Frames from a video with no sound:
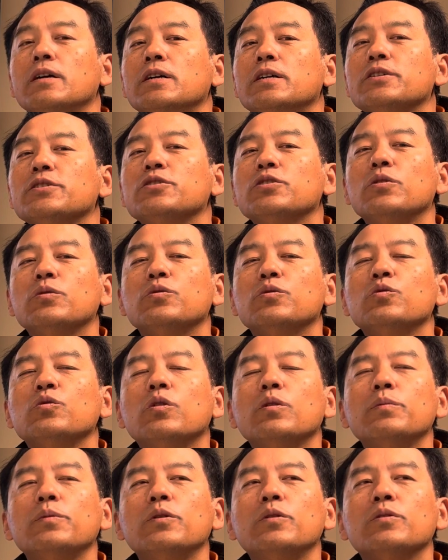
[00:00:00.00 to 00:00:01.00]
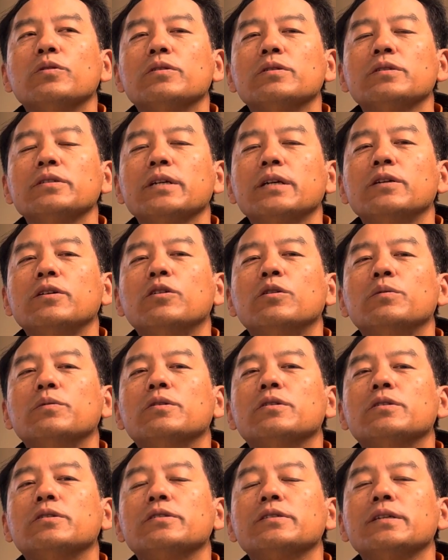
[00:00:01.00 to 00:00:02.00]
So normal
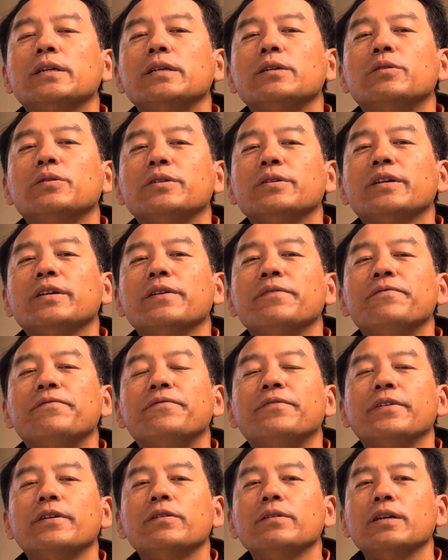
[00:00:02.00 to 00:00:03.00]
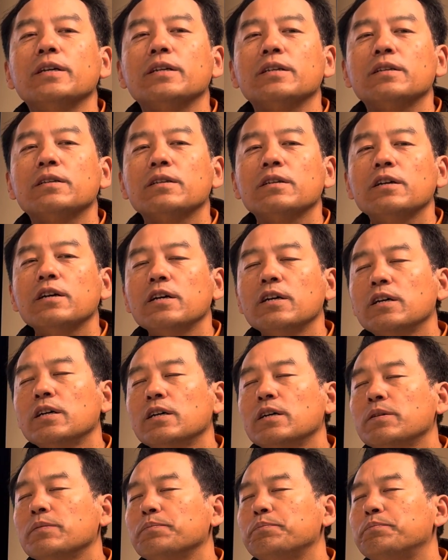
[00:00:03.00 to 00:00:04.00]
thyroid, you can feel it,
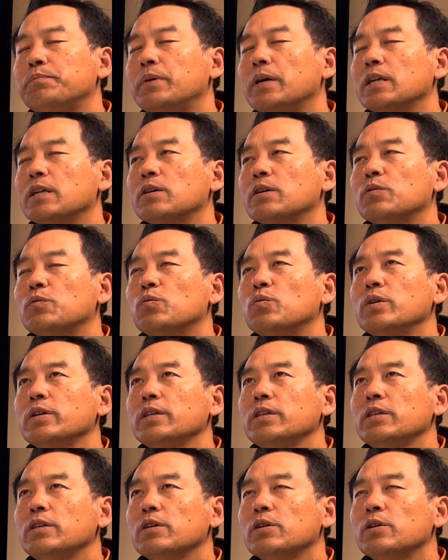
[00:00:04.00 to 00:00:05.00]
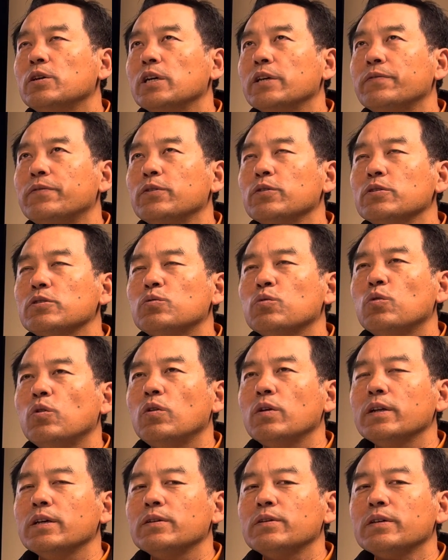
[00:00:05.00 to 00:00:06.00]
but if you
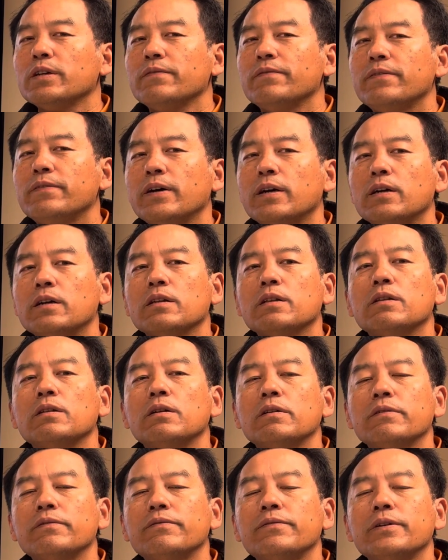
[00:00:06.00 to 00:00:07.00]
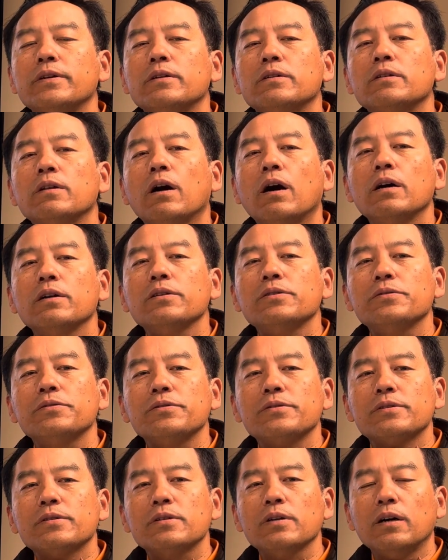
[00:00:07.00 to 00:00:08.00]
swollen, you can feel
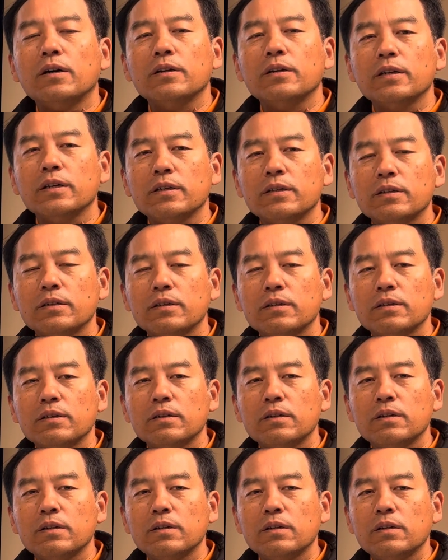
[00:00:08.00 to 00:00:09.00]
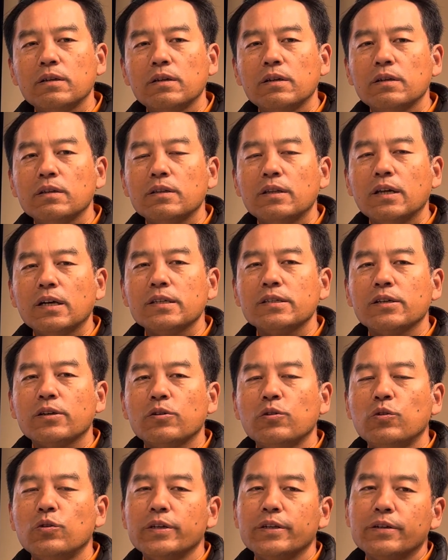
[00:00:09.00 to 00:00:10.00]
nodules on it. That's a
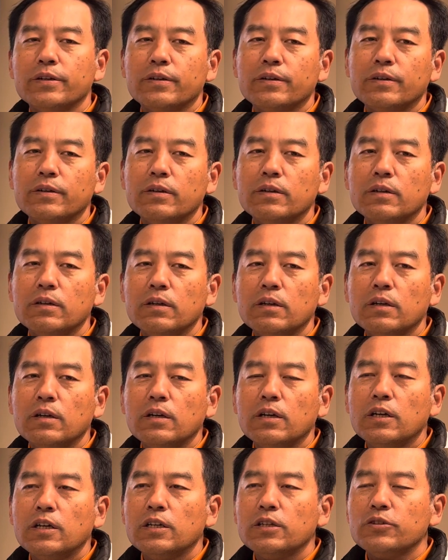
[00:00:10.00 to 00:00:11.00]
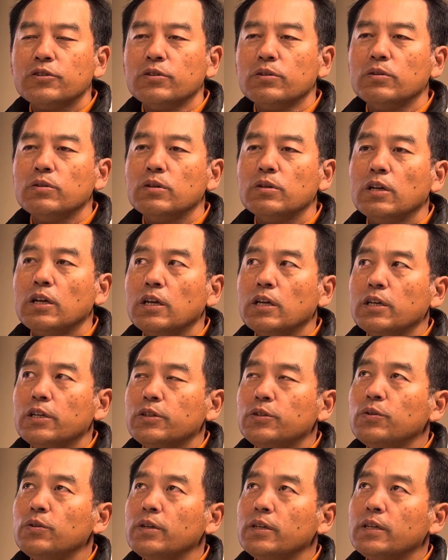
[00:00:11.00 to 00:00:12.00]
goiter. So
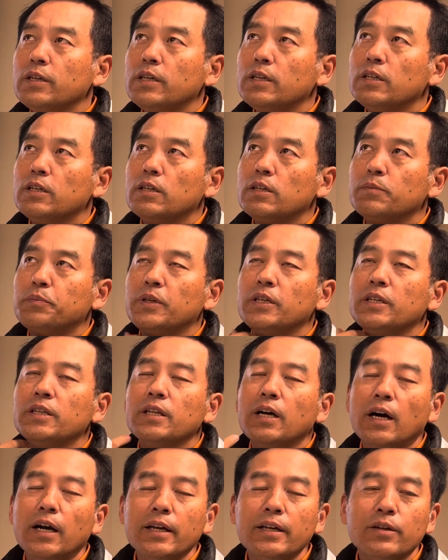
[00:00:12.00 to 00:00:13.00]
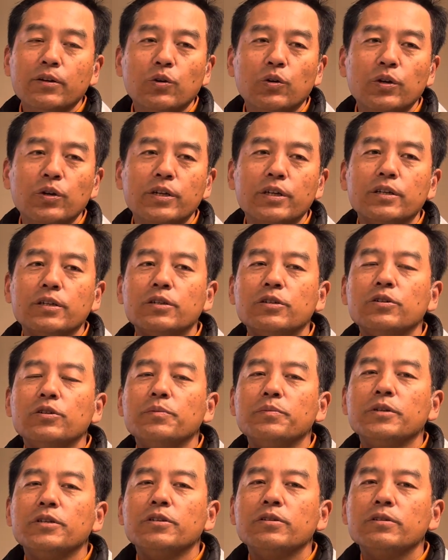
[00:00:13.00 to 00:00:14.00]
usually benign goiter should
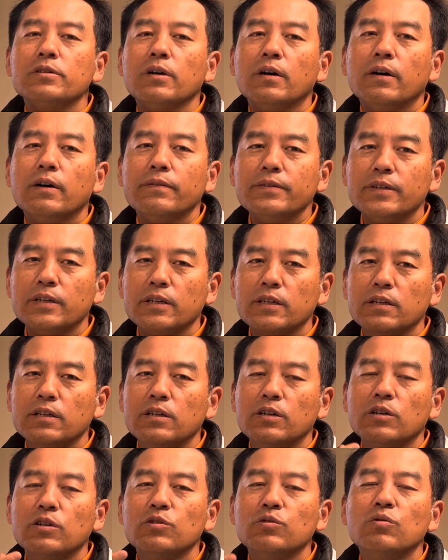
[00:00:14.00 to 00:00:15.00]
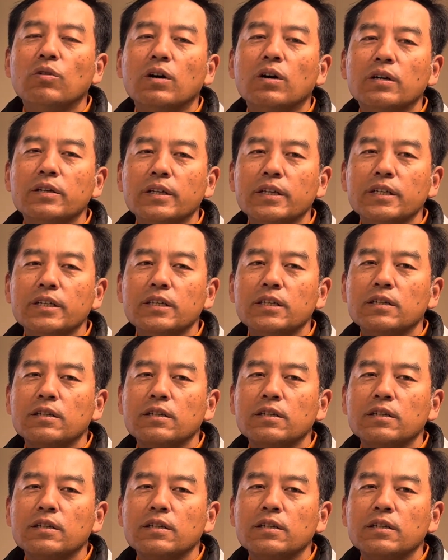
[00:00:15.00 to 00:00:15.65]
be soft, roundish,